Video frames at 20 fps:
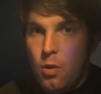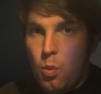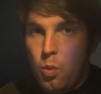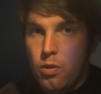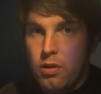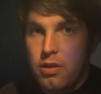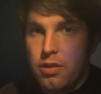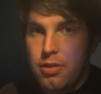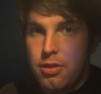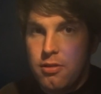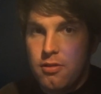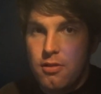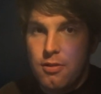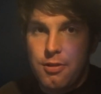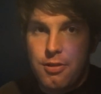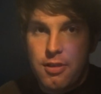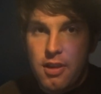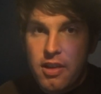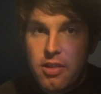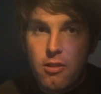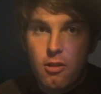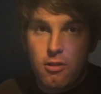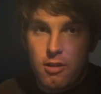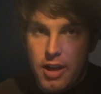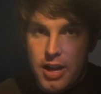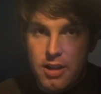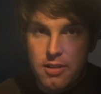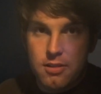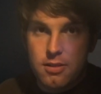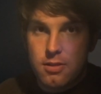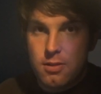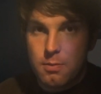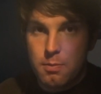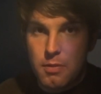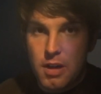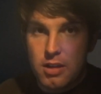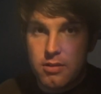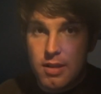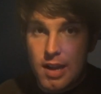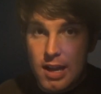with signal heads
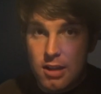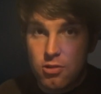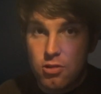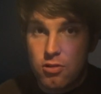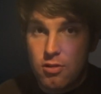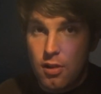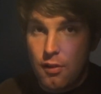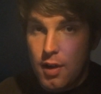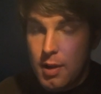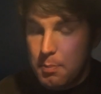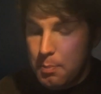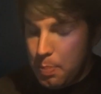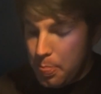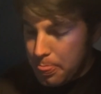attached to it.